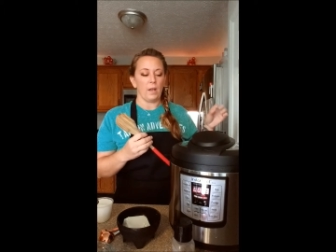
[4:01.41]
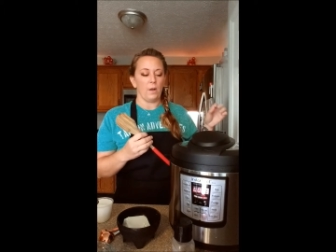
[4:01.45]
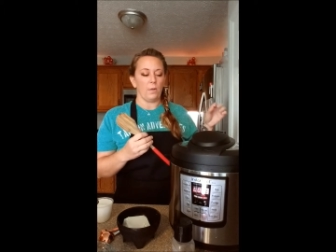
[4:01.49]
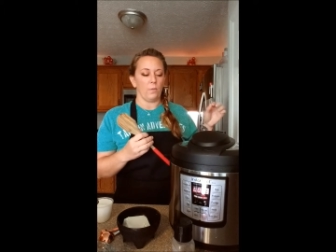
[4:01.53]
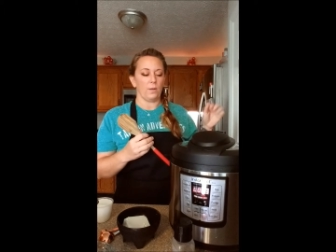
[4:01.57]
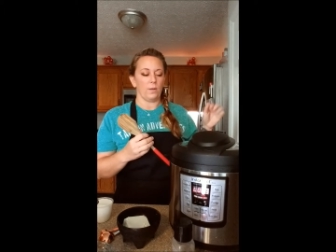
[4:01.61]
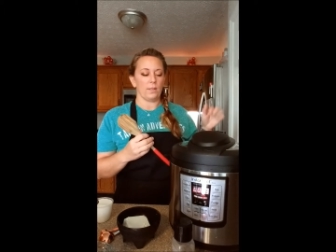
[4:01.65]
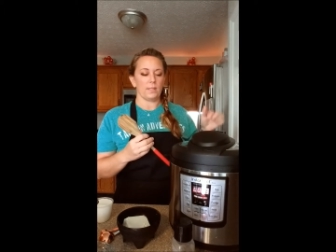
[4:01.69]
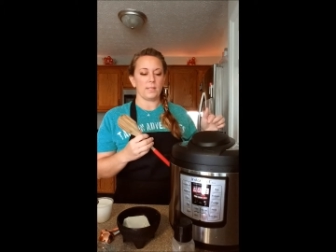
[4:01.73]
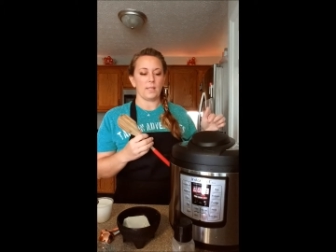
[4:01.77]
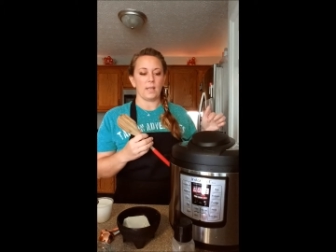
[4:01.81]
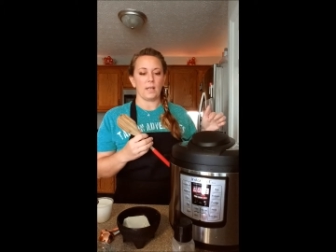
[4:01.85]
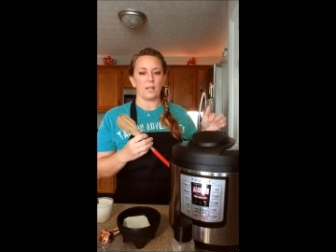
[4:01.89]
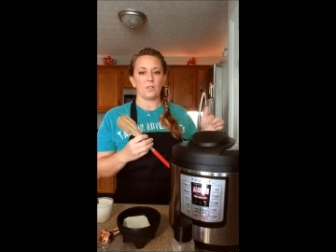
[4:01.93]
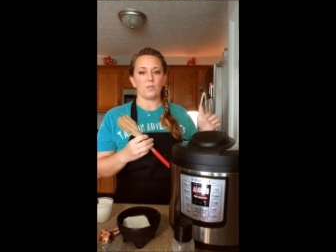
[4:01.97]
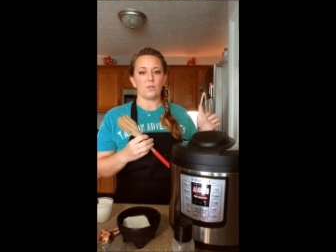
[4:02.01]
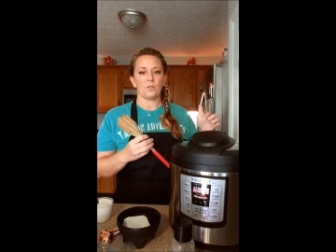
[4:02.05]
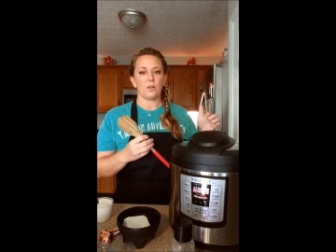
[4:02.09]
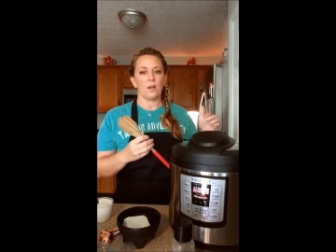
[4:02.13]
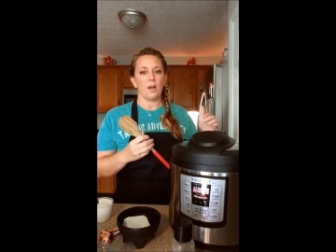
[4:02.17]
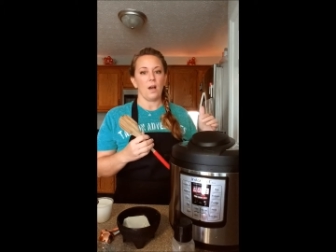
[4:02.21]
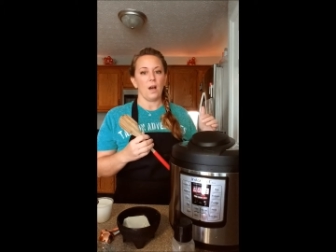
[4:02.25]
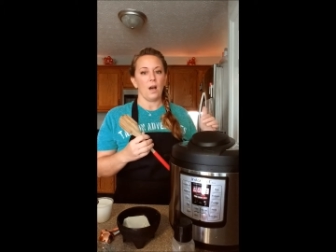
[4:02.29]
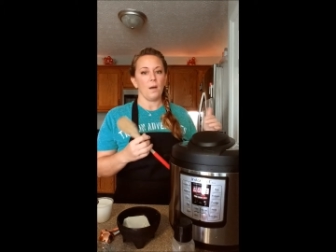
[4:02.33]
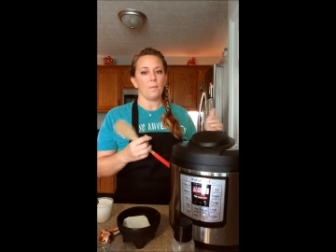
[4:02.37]
Once that
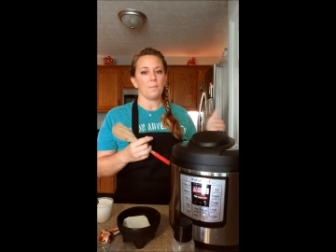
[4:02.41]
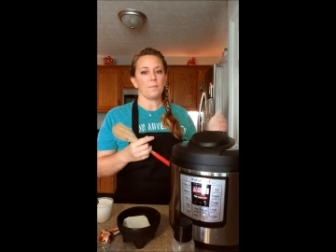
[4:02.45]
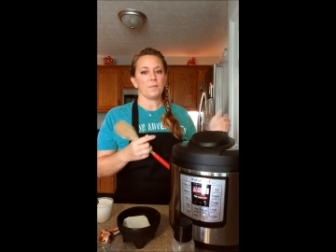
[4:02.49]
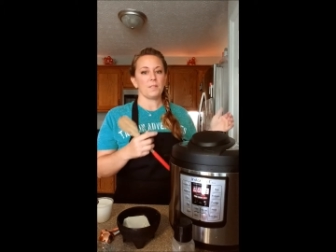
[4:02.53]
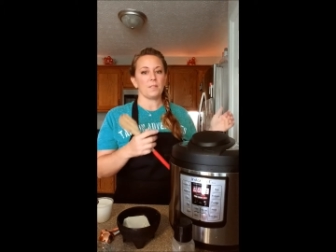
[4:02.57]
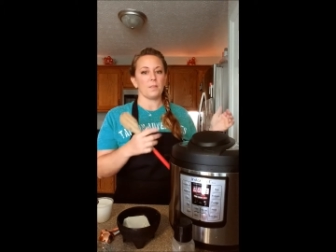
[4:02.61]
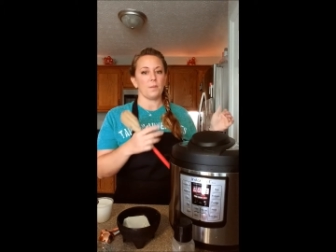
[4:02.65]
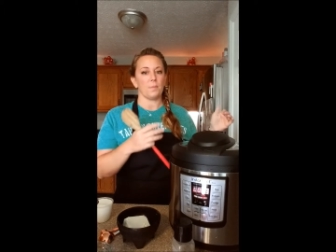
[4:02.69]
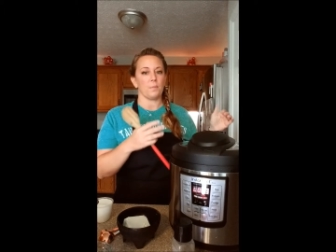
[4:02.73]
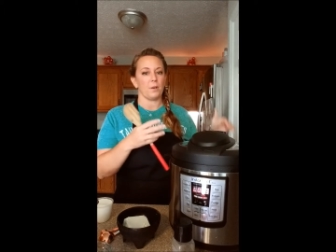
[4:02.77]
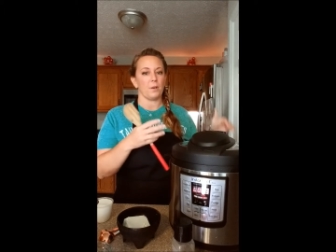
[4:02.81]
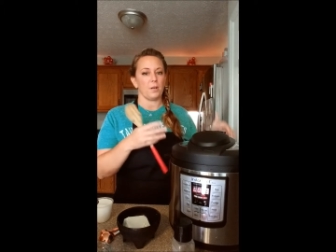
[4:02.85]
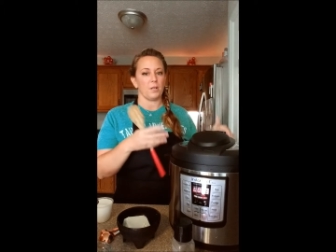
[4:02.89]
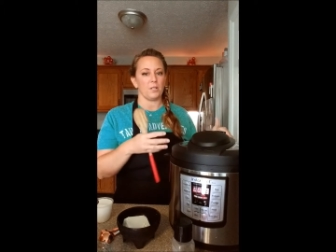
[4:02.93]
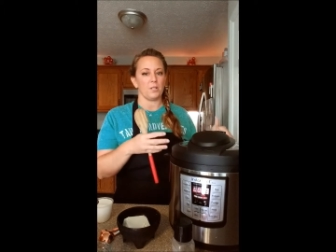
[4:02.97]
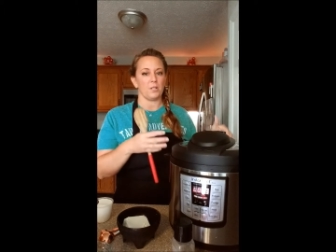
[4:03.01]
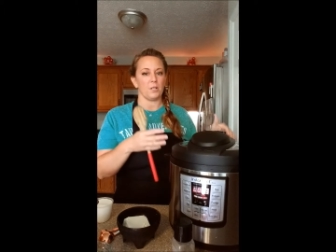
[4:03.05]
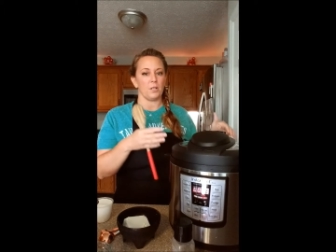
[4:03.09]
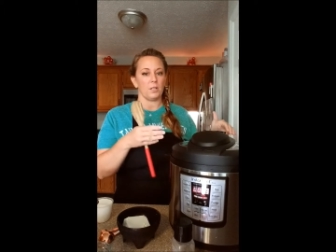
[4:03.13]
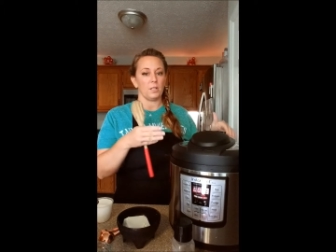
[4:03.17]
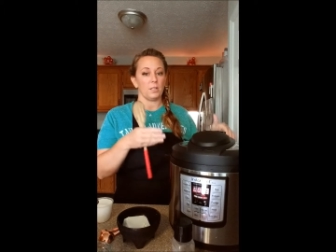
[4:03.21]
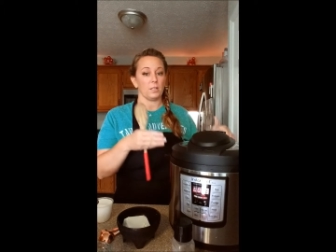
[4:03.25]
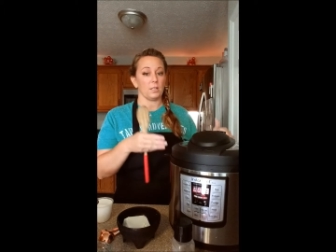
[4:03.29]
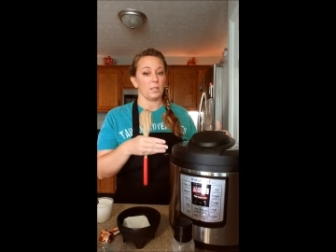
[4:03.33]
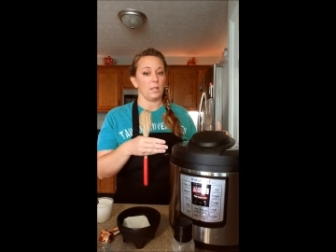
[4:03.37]
drops, the pressure
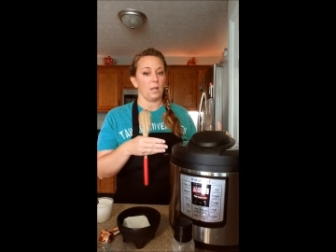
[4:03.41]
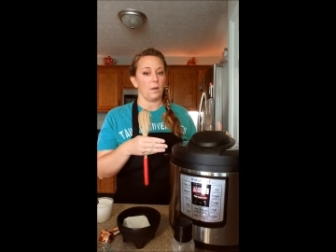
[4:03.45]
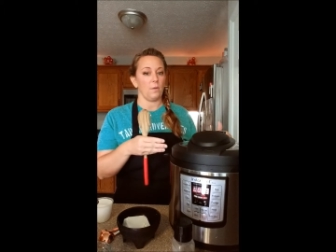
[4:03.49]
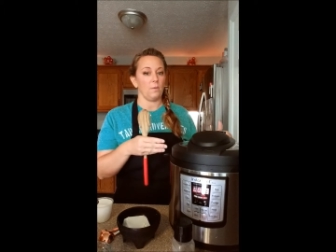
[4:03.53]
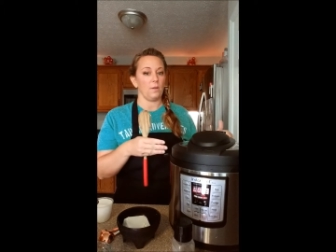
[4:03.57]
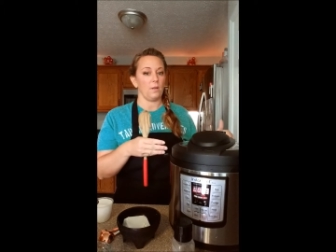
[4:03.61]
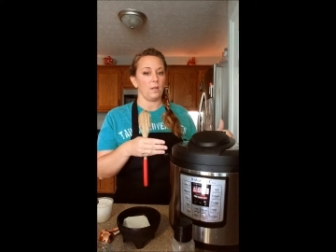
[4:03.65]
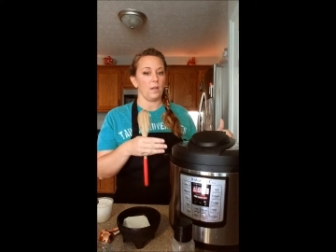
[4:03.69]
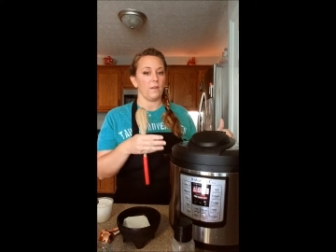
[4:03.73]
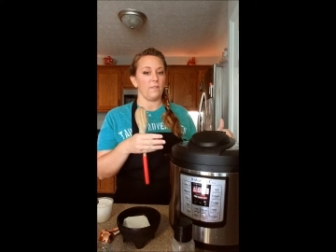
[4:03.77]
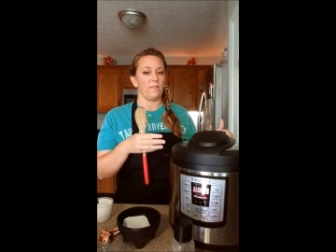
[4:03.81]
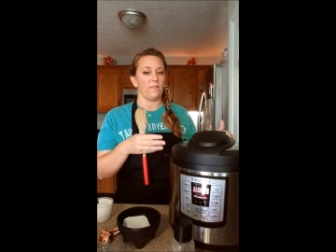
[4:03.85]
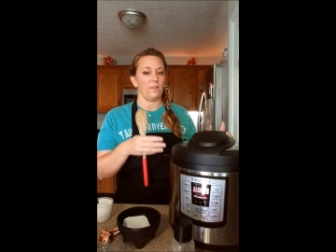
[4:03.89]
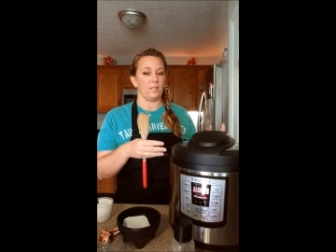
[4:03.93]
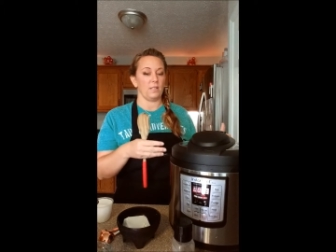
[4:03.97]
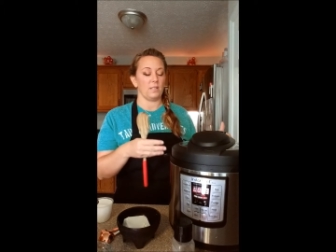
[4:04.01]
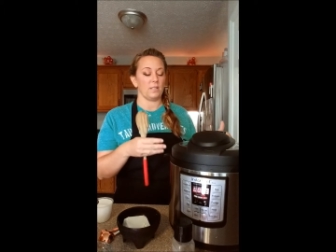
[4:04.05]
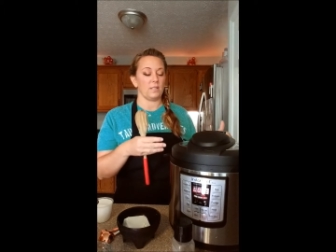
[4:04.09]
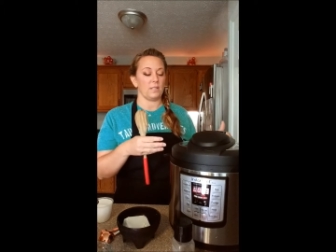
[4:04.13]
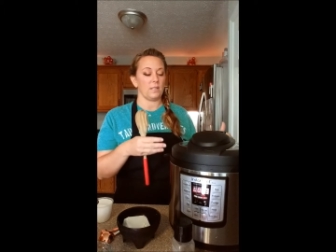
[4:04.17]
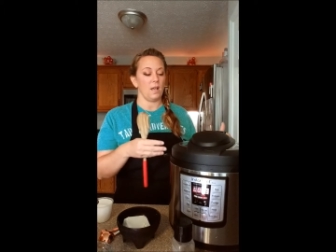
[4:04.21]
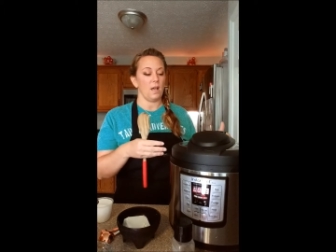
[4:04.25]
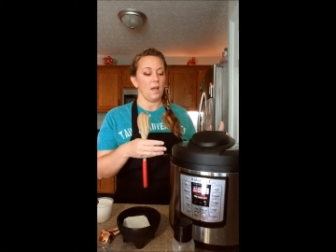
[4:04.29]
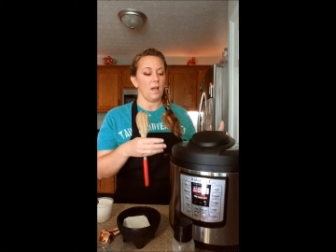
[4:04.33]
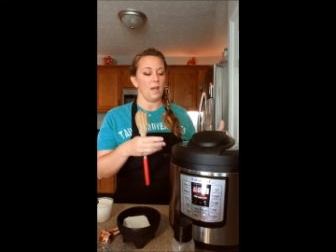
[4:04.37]
is low enough
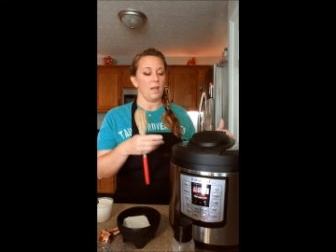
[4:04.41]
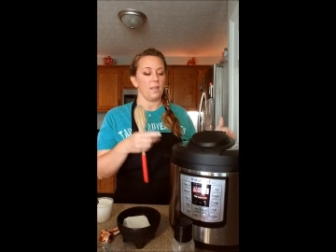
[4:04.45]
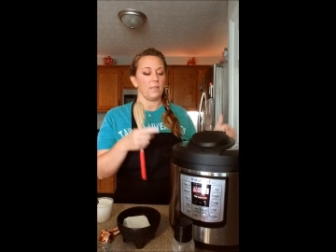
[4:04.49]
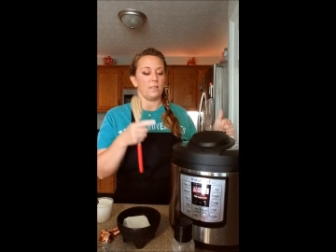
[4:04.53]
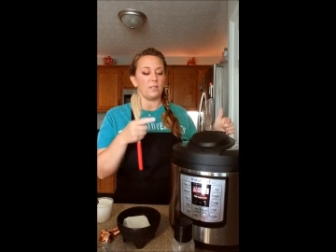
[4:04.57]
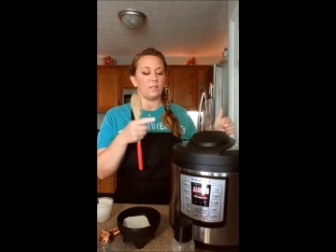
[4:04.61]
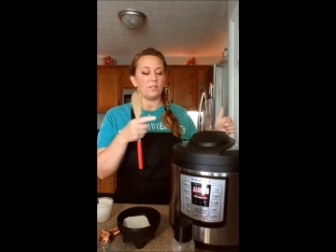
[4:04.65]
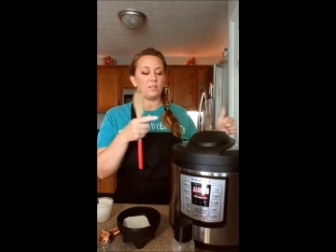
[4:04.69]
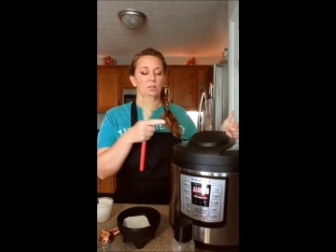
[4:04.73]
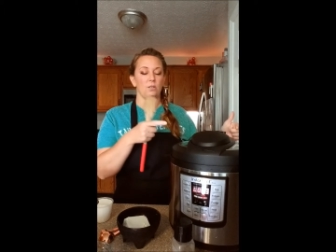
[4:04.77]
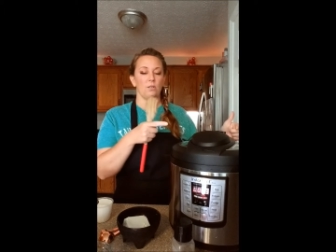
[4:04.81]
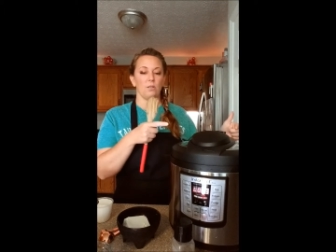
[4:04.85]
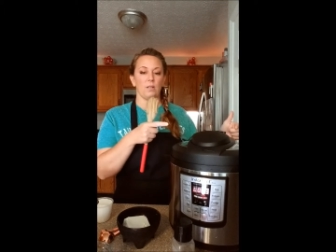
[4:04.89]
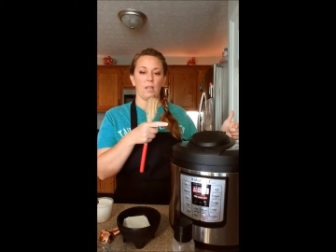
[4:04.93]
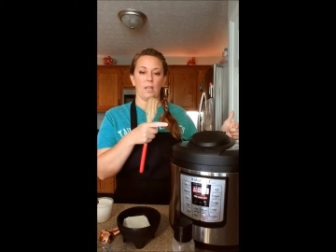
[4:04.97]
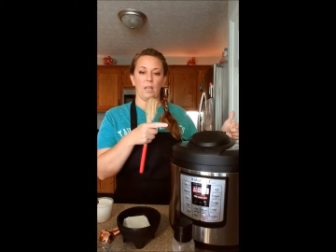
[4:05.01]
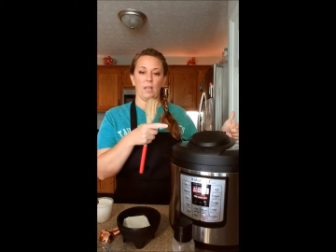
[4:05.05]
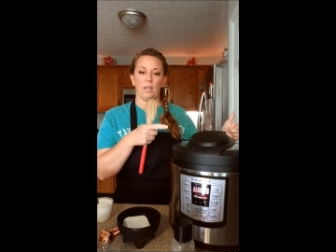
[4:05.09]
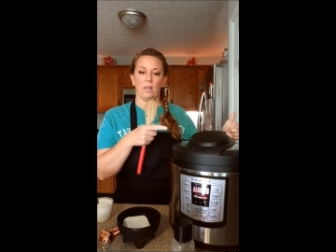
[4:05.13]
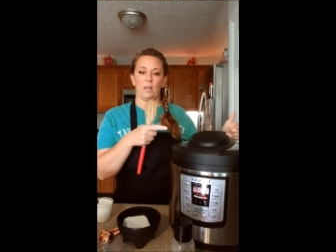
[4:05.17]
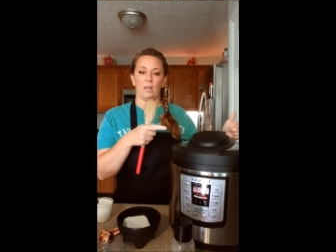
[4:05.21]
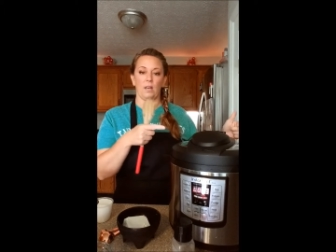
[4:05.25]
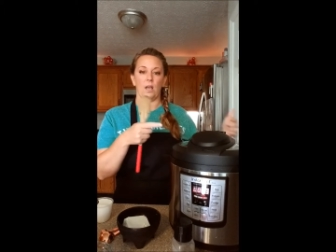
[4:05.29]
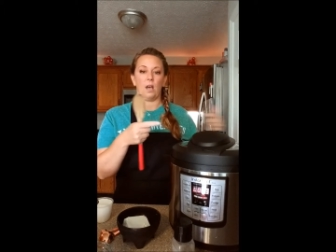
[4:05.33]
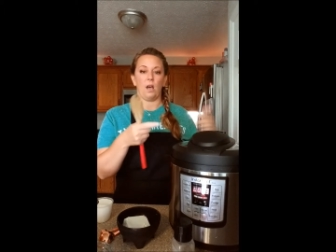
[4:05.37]
inside that you can